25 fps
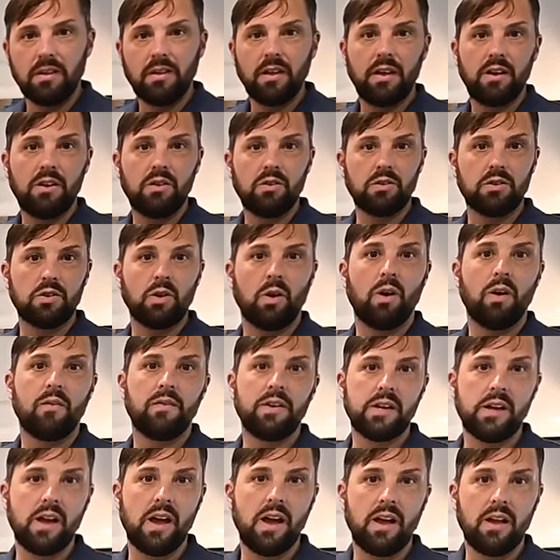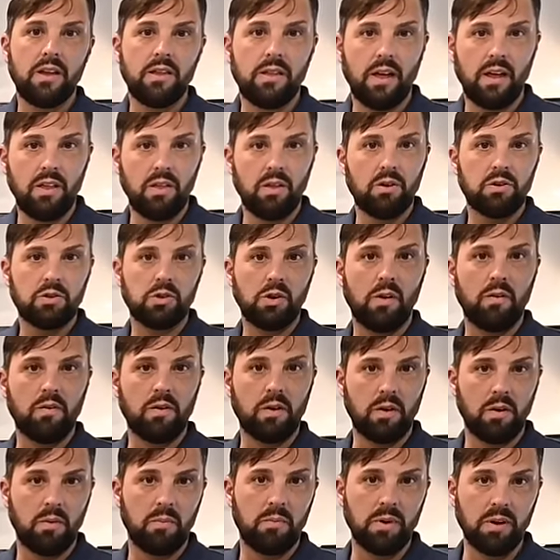they use RVA that looks
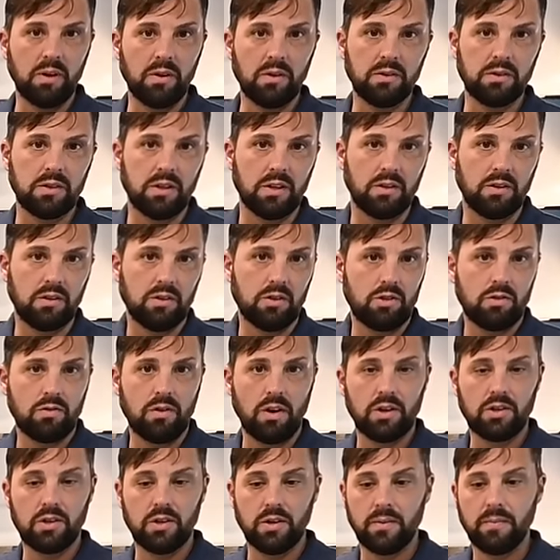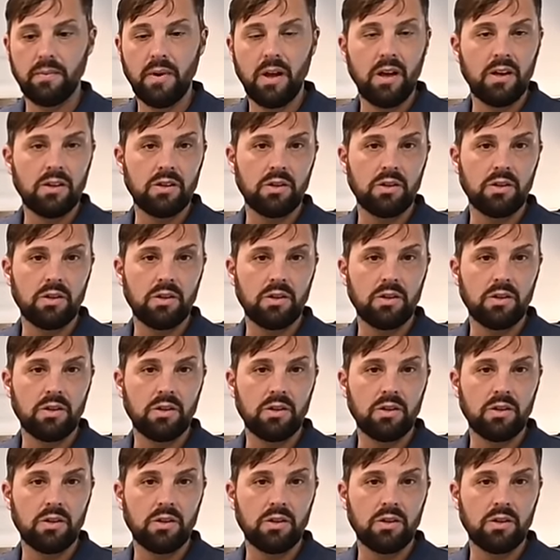over builds and construction.